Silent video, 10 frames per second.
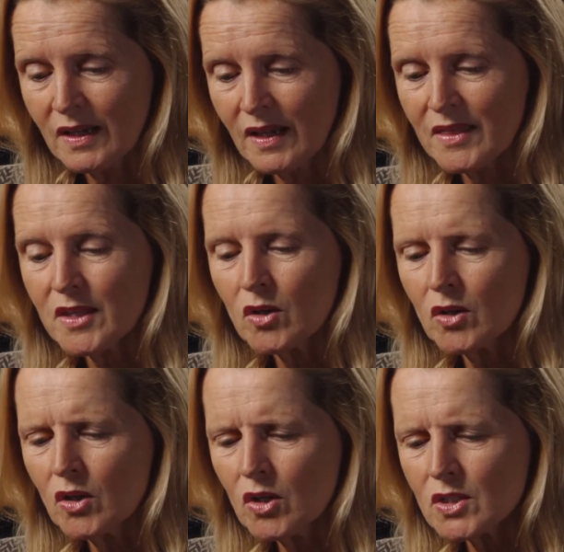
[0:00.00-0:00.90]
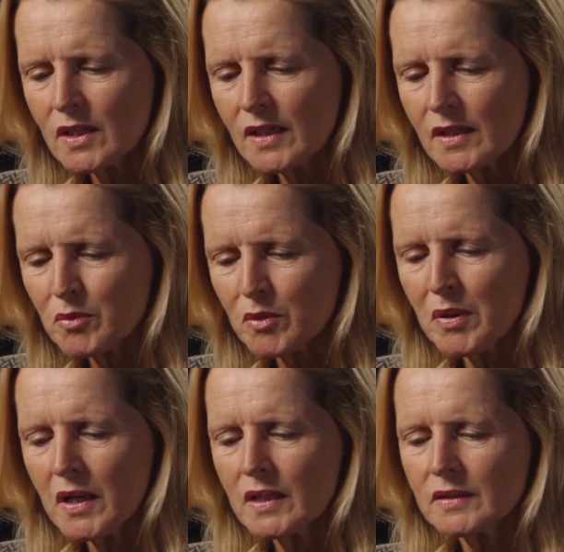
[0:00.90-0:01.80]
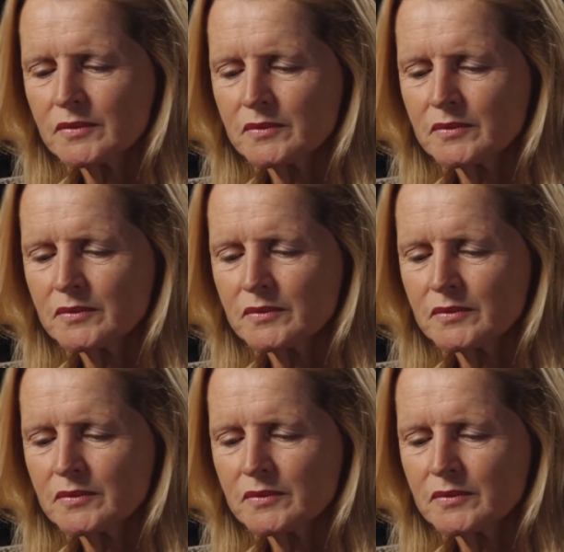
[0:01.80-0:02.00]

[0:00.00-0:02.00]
had to urgently prepare